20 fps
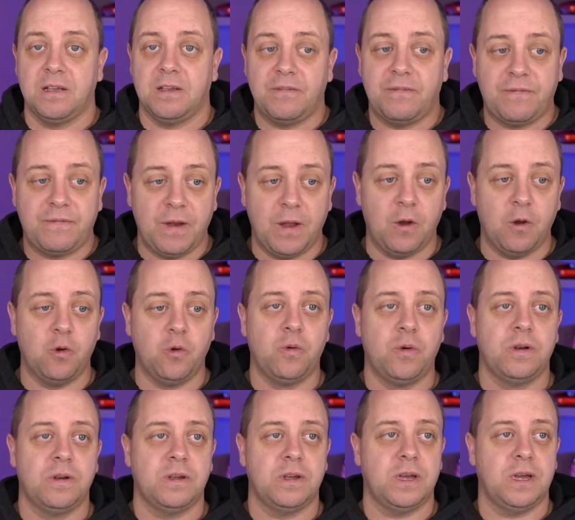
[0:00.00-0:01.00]

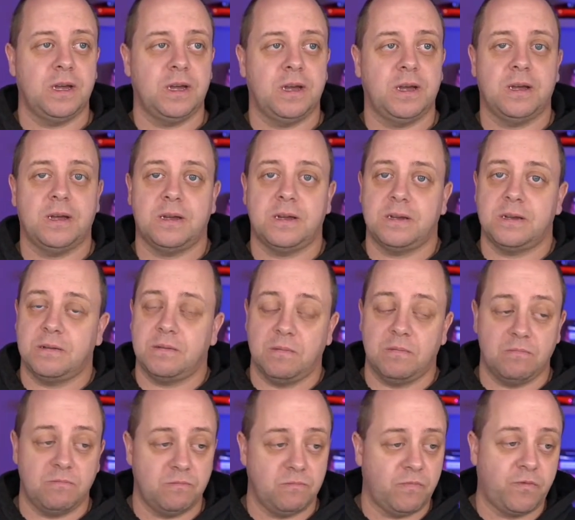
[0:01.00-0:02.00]
flow
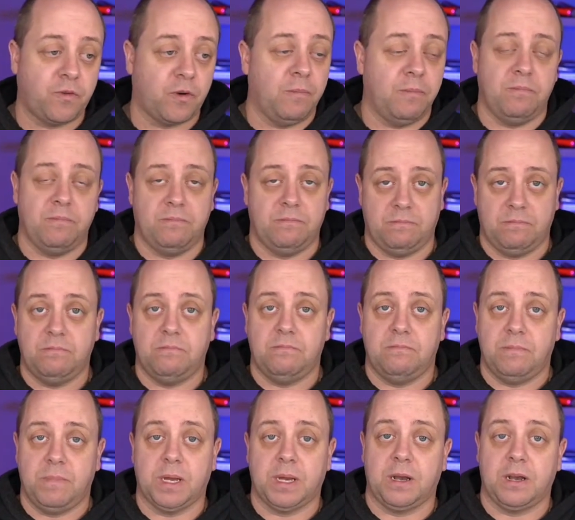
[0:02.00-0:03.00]
from
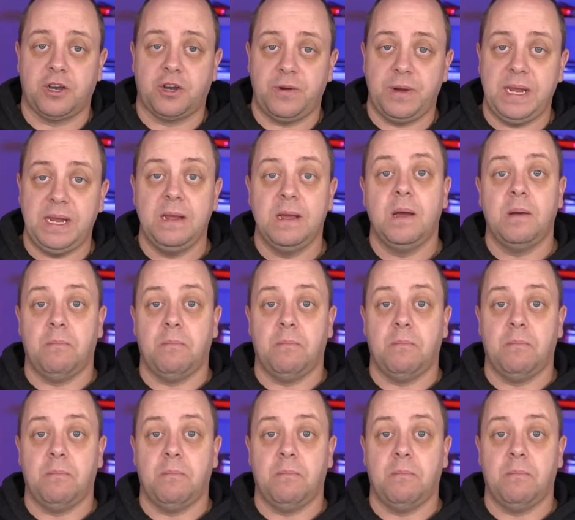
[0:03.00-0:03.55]
Model 3.